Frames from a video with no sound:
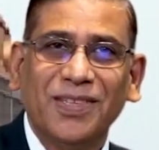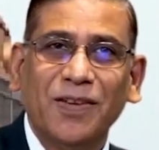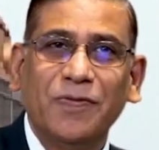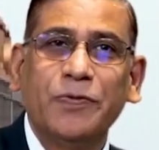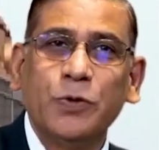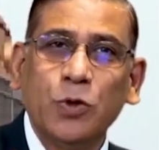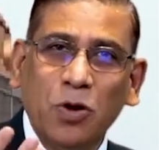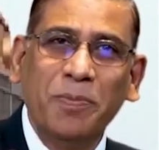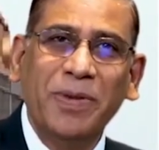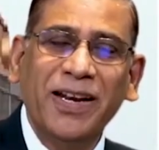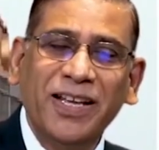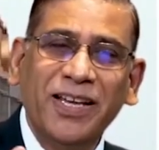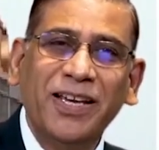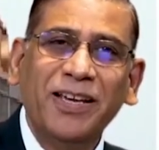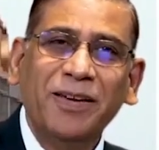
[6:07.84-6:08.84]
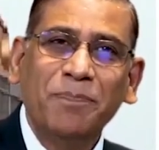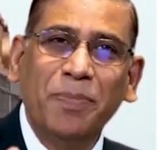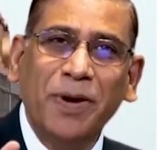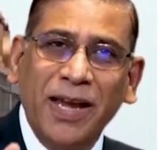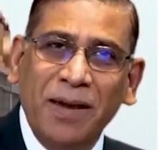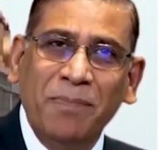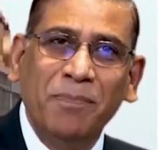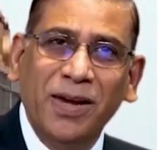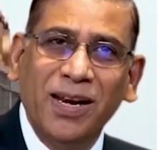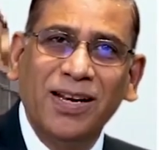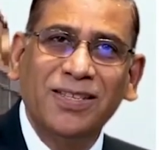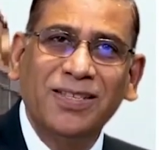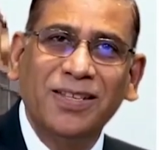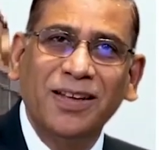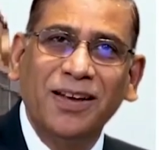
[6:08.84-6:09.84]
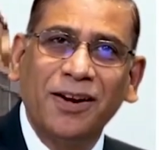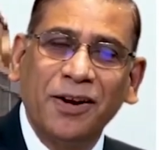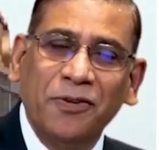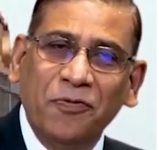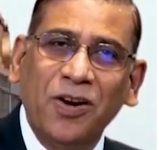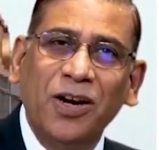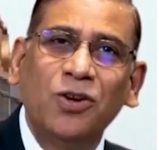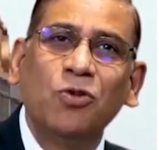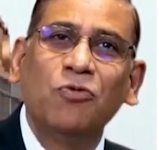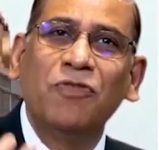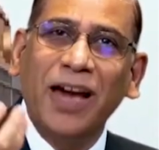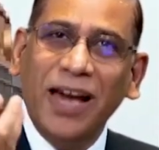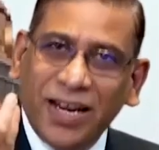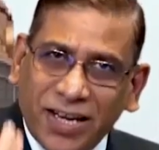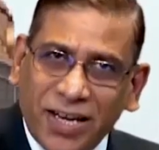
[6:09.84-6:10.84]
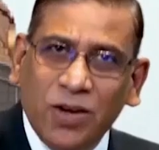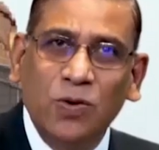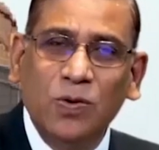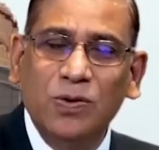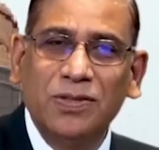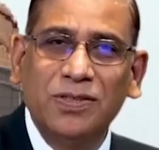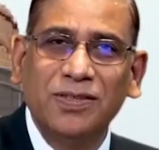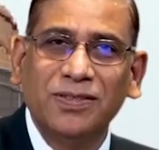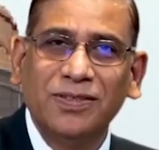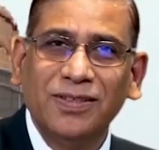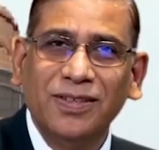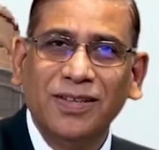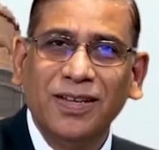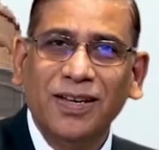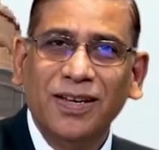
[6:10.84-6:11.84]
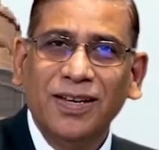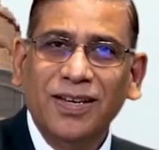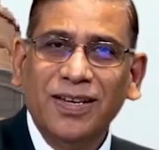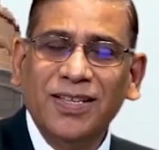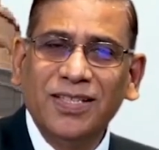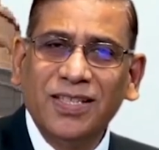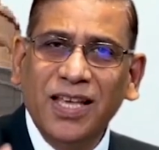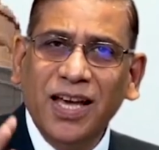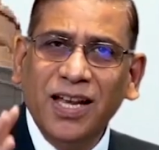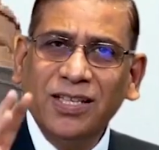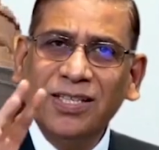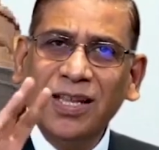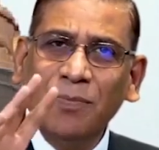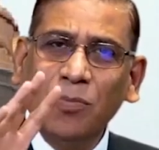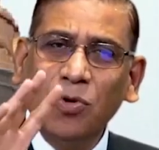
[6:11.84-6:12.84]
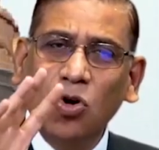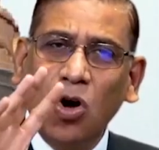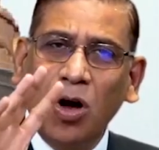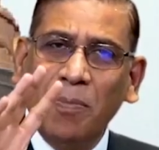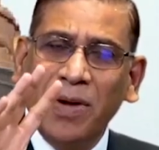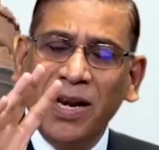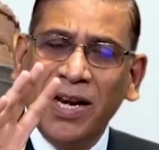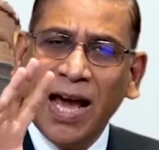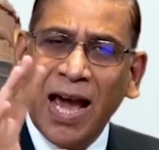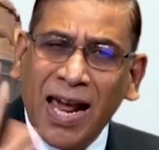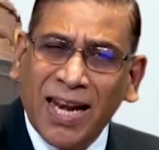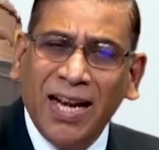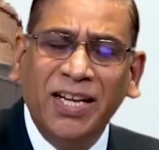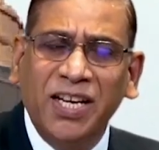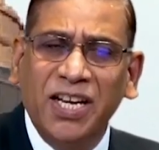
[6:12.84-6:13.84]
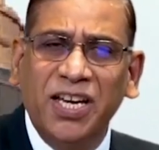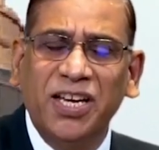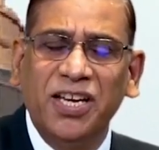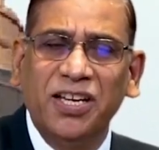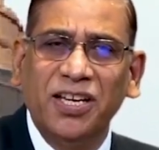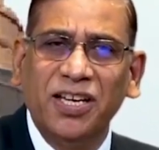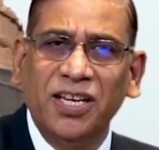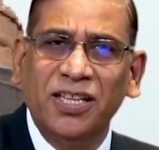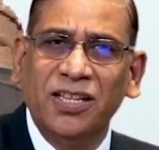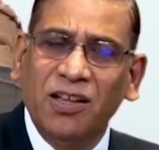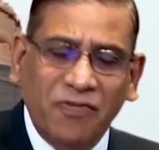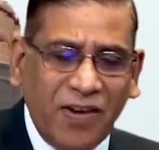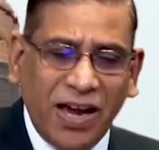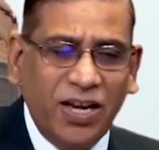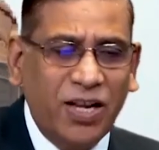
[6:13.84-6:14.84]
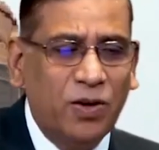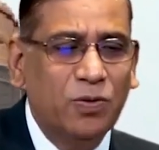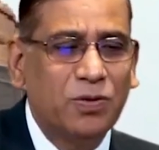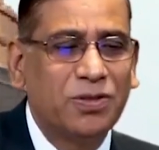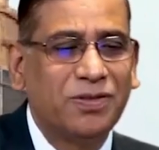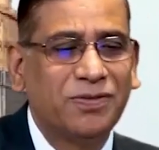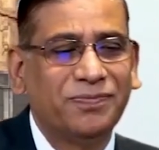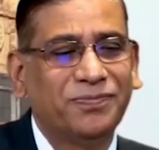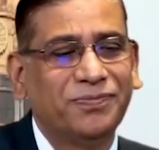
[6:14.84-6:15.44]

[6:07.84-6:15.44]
If so many preambles refer to values, is there some commonality in the values?